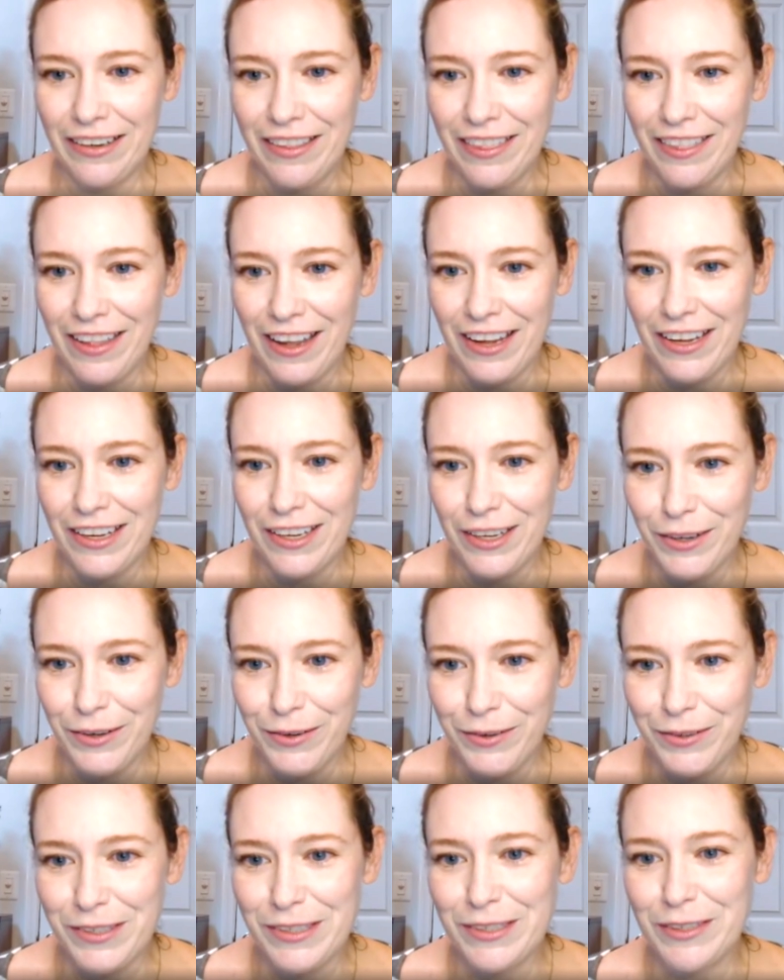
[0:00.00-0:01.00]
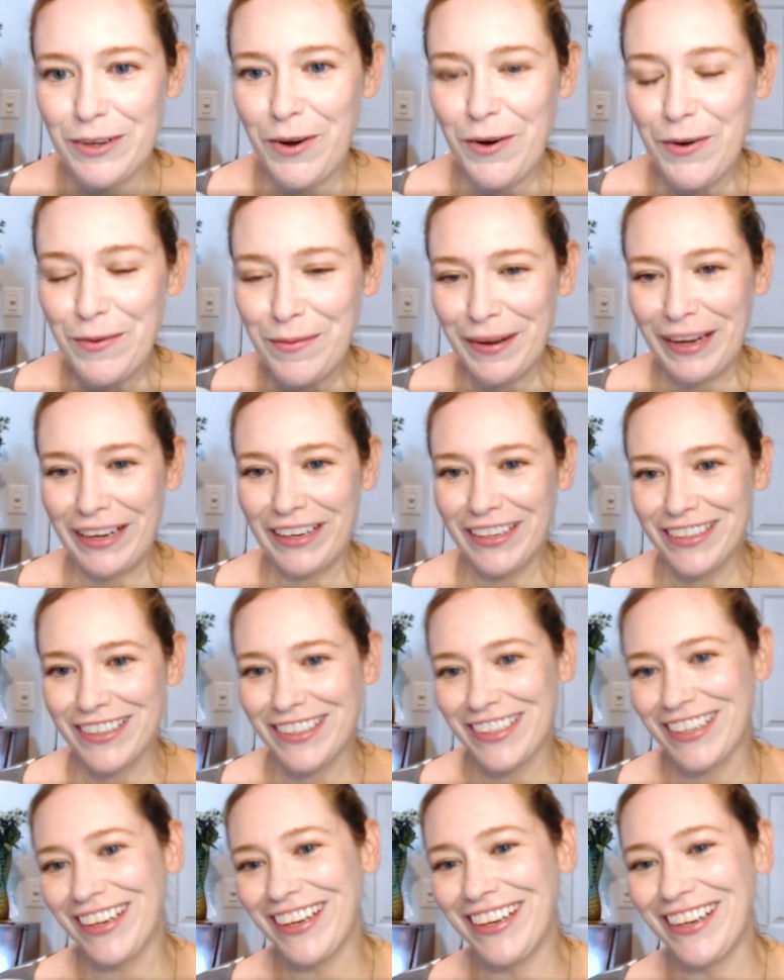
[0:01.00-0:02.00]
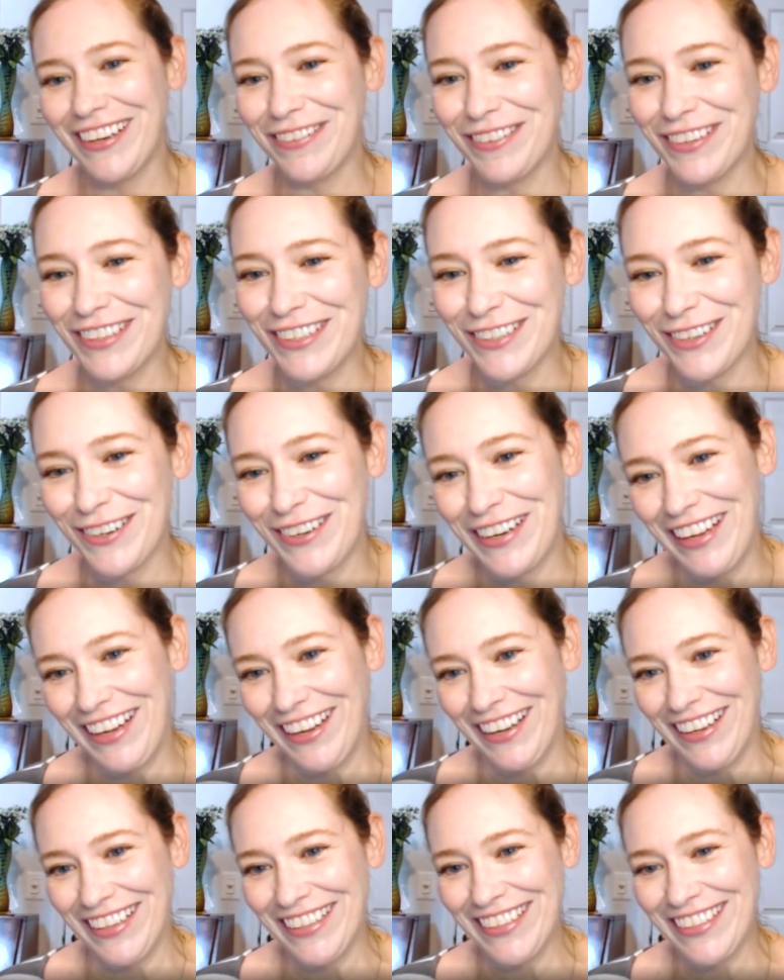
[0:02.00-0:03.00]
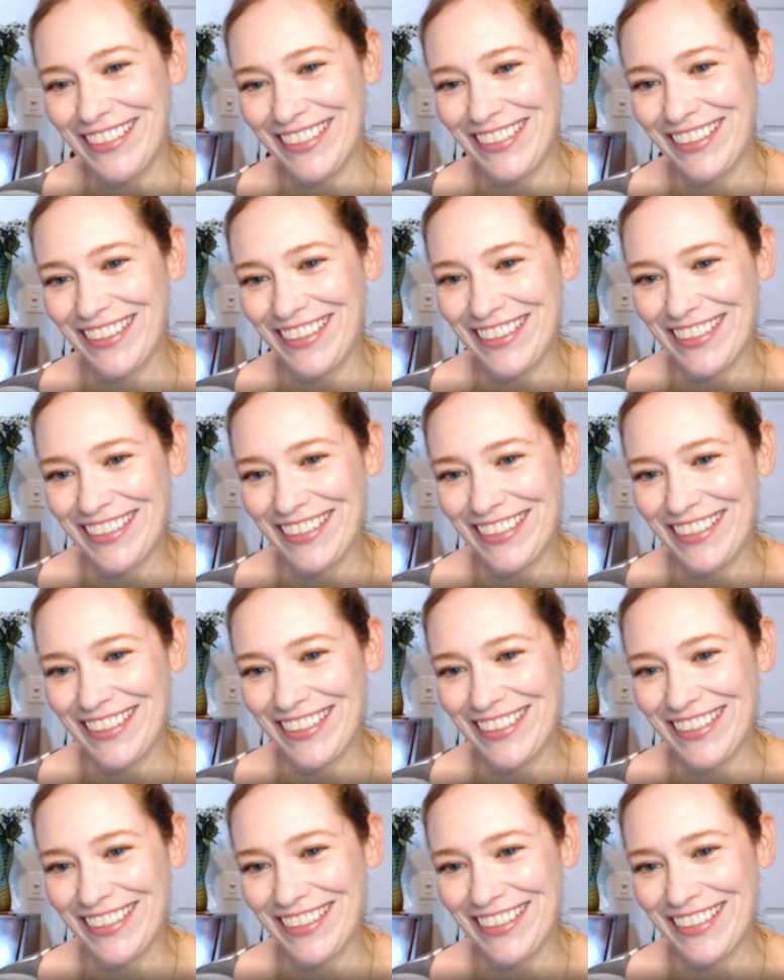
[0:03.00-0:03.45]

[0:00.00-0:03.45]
thank you so much for joining us this